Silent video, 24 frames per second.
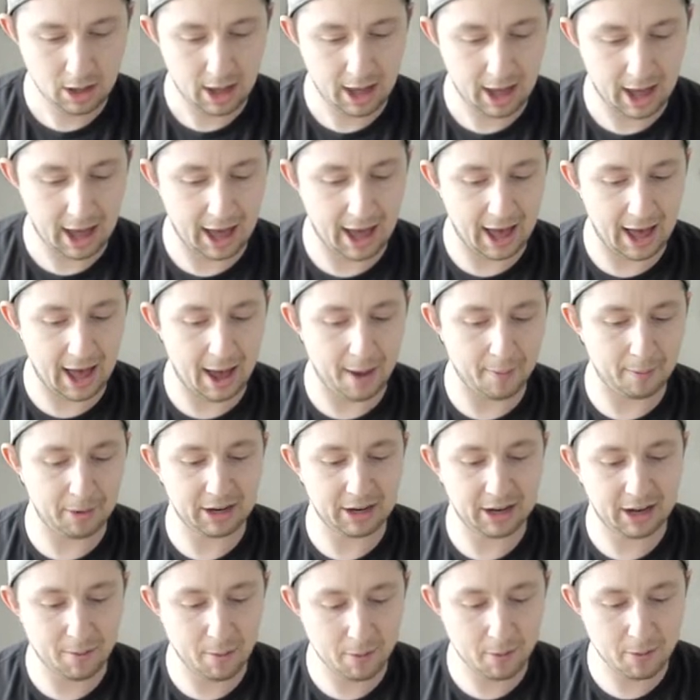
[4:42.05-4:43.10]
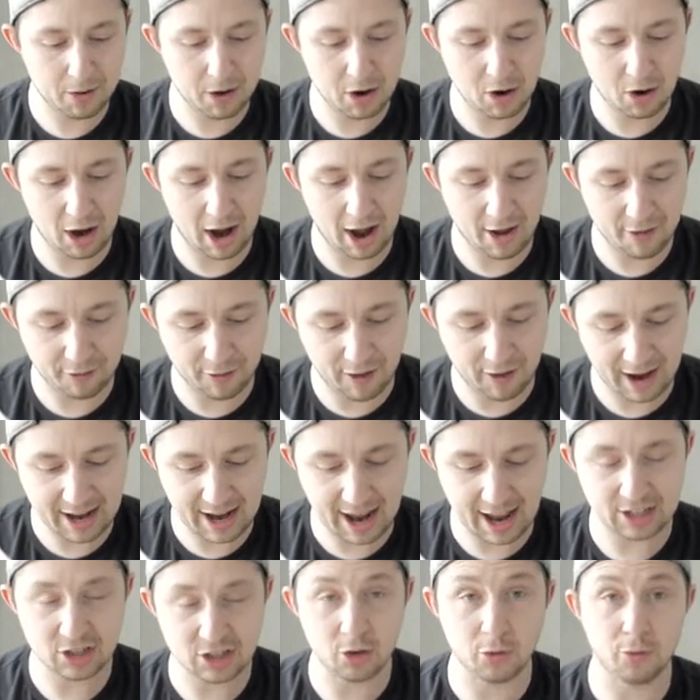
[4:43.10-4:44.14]
I'm going to come up here. I find
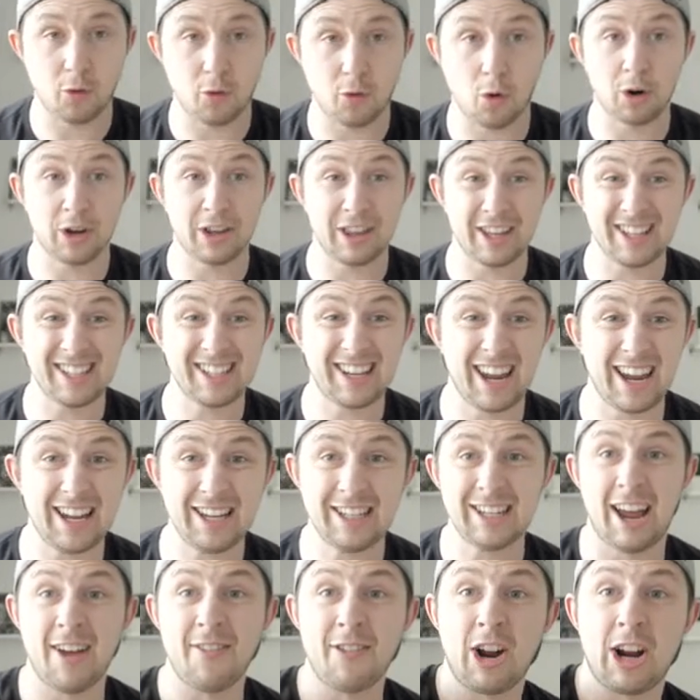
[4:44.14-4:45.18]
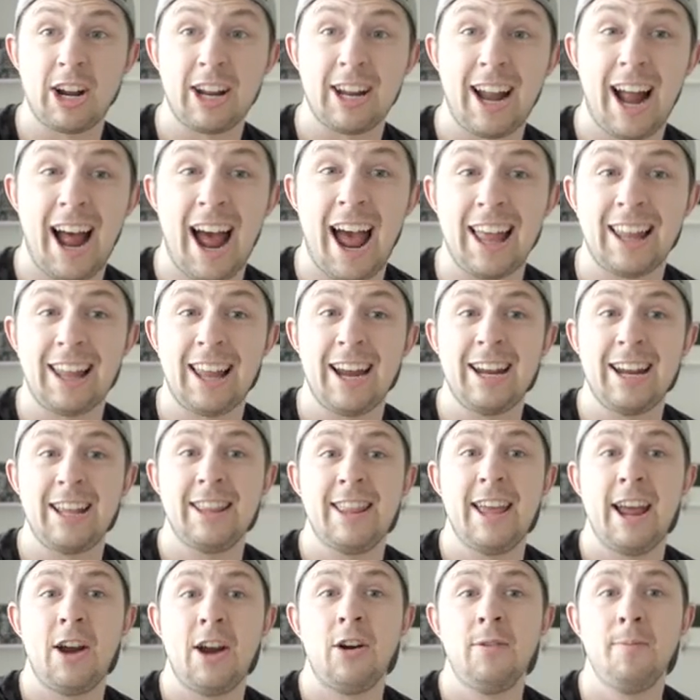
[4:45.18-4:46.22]
SO4. In this case, I've got it highlighted
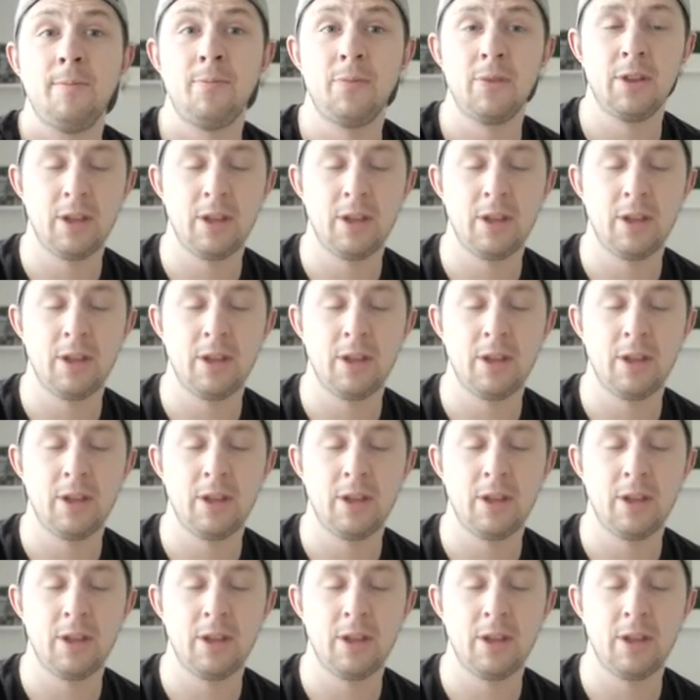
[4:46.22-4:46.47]
there.